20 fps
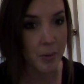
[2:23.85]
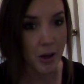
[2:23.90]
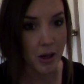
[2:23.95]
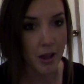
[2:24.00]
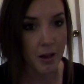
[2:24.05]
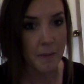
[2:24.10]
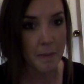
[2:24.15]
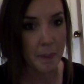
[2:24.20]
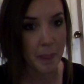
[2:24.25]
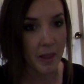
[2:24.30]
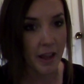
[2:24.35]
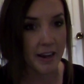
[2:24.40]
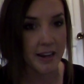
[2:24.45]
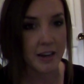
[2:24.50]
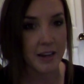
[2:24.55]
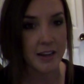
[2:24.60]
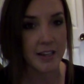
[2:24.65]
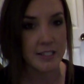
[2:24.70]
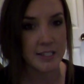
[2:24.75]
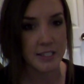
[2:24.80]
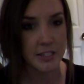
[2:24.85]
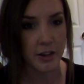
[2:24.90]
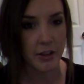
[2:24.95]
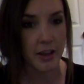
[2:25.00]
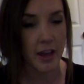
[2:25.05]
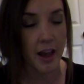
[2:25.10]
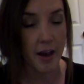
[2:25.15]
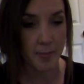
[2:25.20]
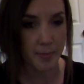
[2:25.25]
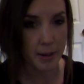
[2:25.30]
but I didn't
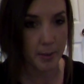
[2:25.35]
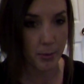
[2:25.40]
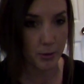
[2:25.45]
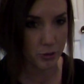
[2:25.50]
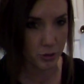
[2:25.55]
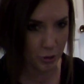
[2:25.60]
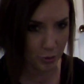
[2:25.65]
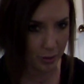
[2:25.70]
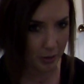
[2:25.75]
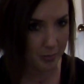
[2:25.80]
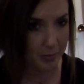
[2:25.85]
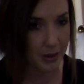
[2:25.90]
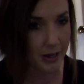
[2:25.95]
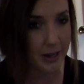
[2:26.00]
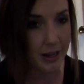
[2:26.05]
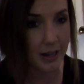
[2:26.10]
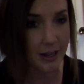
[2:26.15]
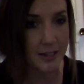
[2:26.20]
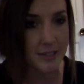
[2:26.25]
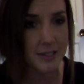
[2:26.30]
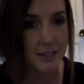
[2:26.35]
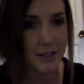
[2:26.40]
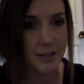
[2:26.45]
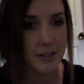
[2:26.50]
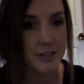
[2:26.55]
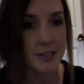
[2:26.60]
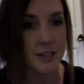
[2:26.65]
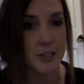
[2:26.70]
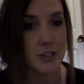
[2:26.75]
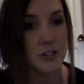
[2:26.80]
necessarily have people to compete against in
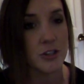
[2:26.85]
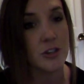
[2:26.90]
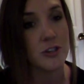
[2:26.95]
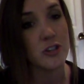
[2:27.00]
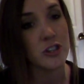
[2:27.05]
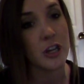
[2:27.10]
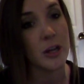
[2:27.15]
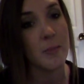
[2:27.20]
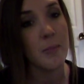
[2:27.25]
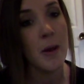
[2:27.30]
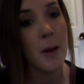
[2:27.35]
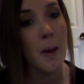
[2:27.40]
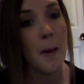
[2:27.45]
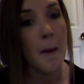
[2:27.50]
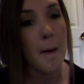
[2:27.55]
this internship,